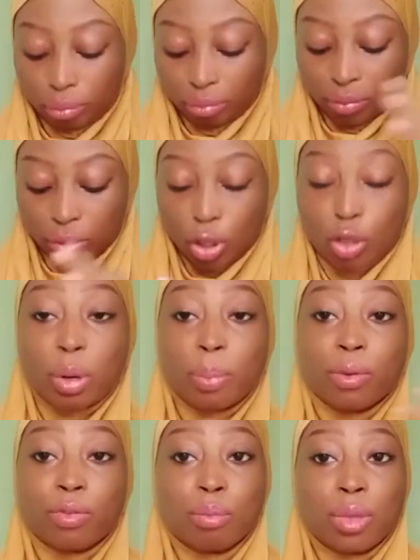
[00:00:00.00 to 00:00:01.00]

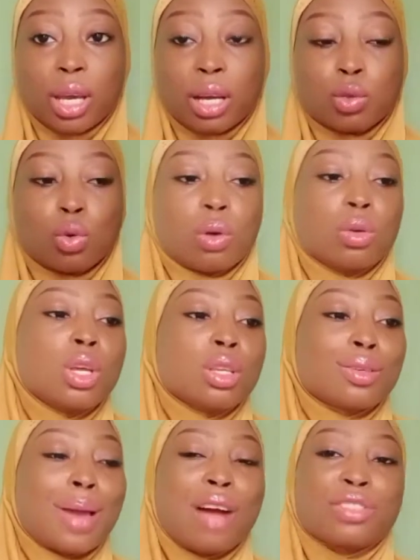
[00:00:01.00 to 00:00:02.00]
there as well.
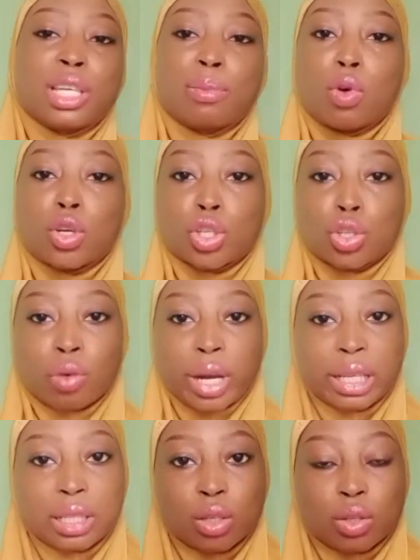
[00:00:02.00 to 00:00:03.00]
So after
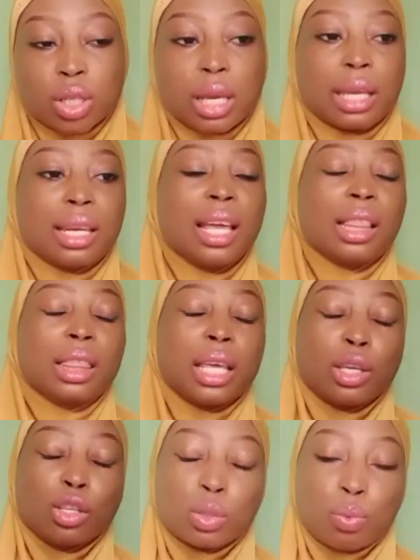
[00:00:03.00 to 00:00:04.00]
moisturizing your skin, then
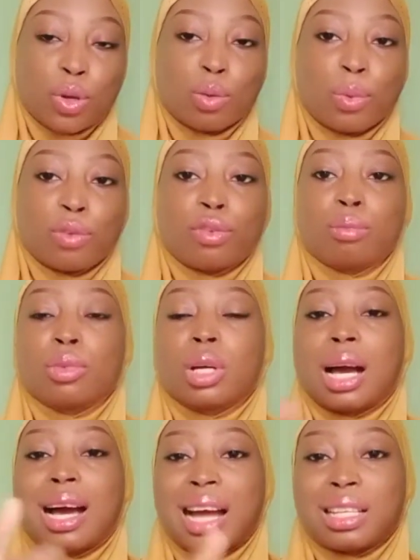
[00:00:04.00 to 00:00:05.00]
you spray your perfume
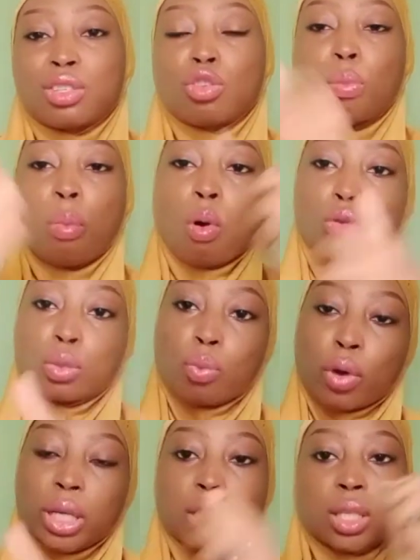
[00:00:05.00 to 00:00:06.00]
at your pulse
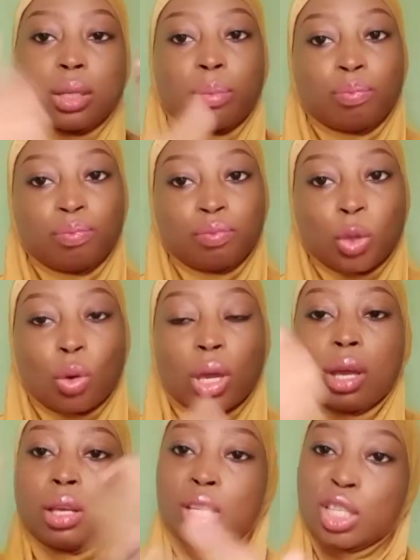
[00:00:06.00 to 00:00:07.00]
points.
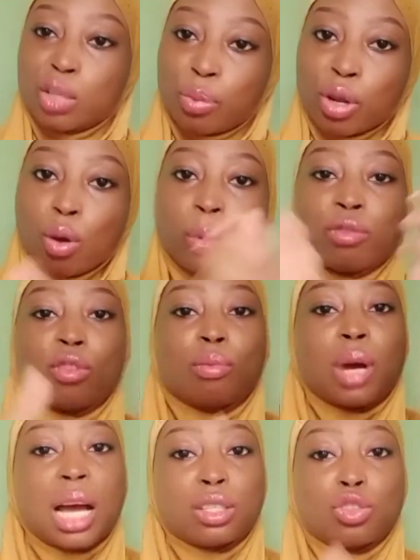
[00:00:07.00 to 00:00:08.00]
Okay, spray your perfume
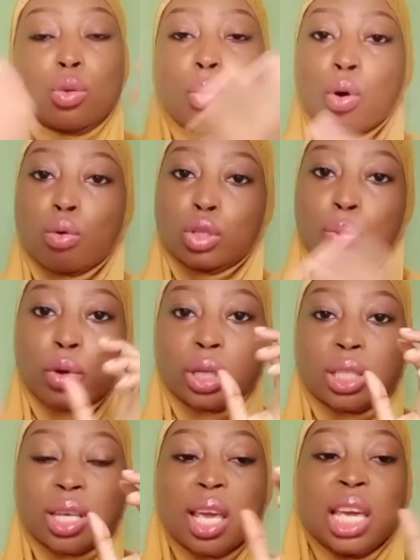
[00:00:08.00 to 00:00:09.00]
at your pulse
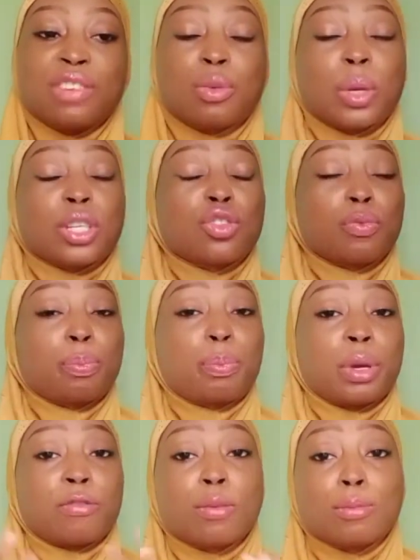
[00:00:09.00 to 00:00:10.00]
points. If the
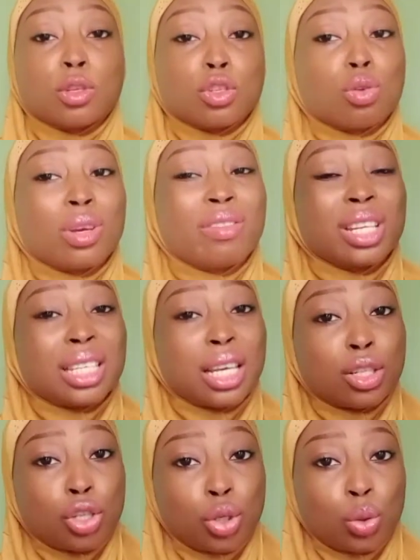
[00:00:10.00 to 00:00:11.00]
perfume does not
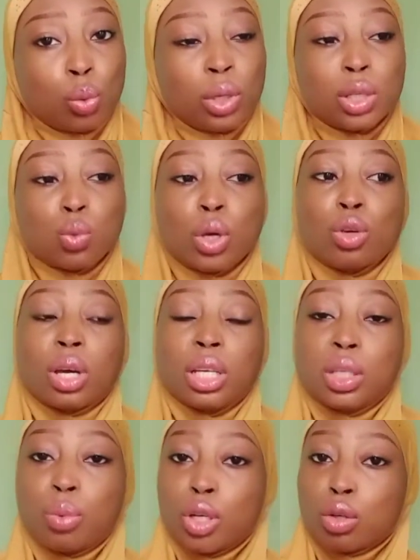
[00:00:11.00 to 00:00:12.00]
irritate you, is when you can
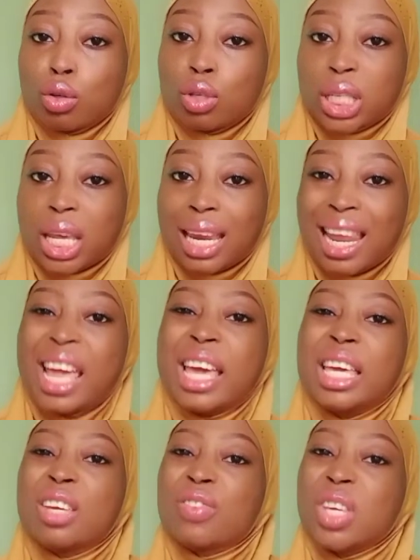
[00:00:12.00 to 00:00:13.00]
spray it on your skin.
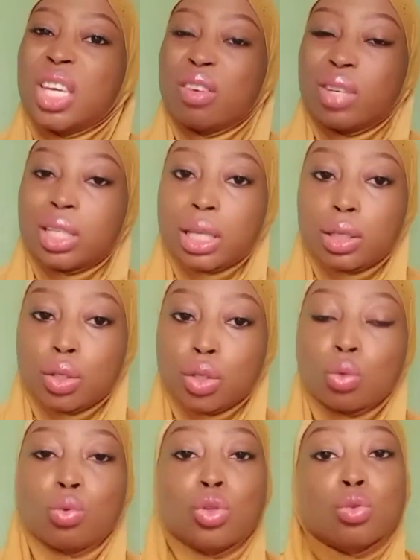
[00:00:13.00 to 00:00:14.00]
If it irritates
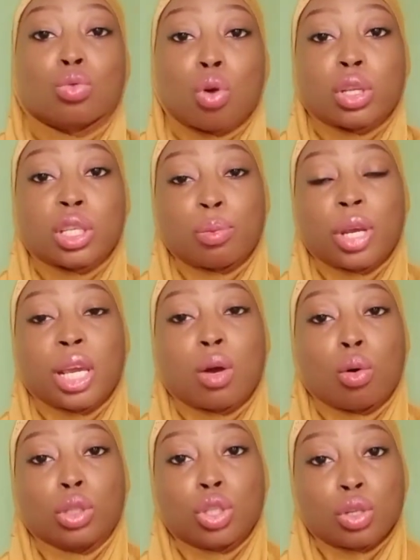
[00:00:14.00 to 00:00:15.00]
you, do not spray
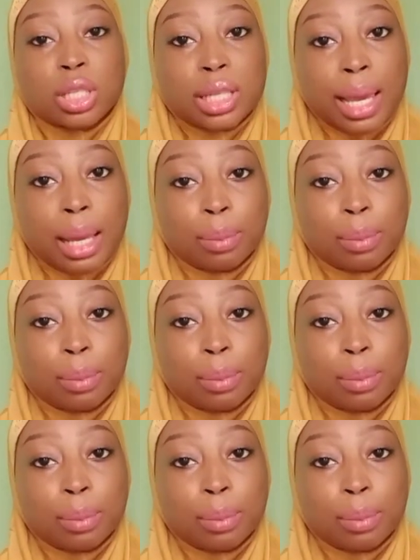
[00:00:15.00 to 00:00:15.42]
on your skin.